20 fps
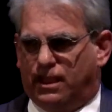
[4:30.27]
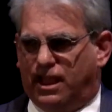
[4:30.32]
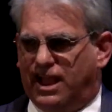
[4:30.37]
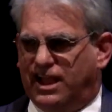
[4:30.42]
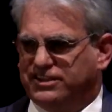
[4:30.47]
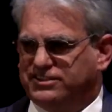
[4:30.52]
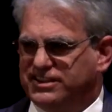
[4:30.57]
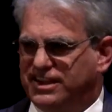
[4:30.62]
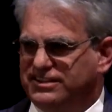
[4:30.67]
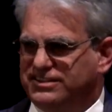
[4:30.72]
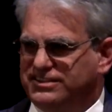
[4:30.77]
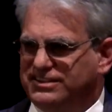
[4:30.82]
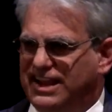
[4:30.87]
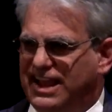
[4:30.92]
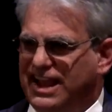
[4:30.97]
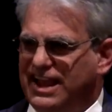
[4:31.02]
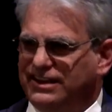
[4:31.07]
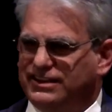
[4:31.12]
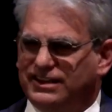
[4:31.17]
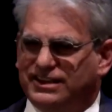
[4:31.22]
I said,
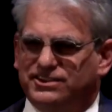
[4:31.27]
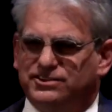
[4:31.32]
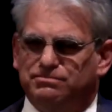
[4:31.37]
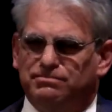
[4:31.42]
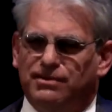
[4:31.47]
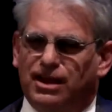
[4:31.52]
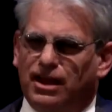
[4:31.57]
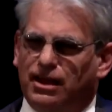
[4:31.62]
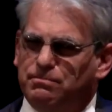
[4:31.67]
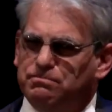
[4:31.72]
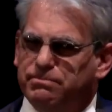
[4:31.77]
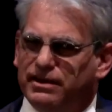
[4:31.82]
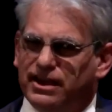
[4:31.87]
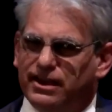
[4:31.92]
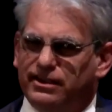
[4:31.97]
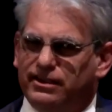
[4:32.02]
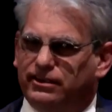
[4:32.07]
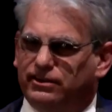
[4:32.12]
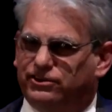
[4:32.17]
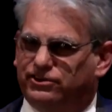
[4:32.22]
"Dad, is Mom
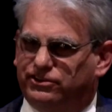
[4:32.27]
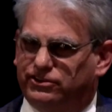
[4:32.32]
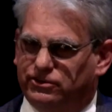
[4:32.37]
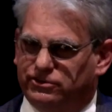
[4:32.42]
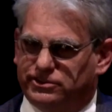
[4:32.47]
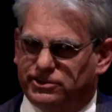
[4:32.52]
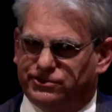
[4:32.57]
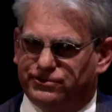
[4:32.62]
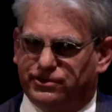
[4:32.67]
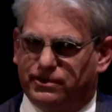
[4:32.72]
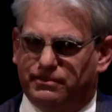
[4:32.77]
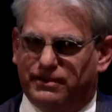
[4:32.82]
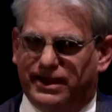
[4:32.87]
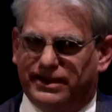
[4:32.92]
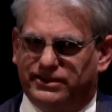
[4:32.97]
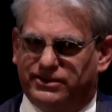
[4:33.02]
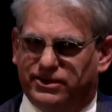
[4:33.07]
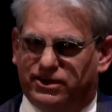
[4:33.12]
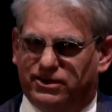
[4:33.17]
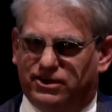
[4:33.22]
buying suits for
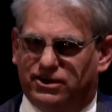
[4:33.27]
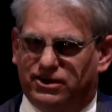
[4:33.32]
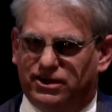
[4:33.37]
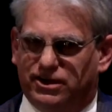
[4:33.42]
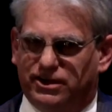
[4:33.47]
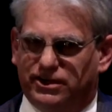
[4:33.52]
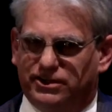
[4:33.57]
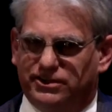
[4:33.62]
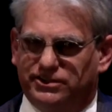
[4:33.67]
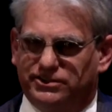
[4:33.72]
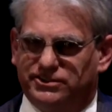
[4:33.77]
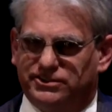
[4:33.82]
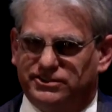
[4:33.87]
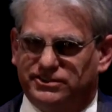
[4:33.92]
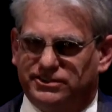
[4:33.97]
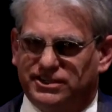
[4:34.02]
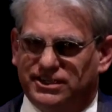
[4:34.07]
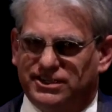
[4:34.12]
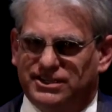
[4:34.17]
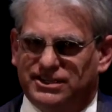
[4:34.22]
my dogs?"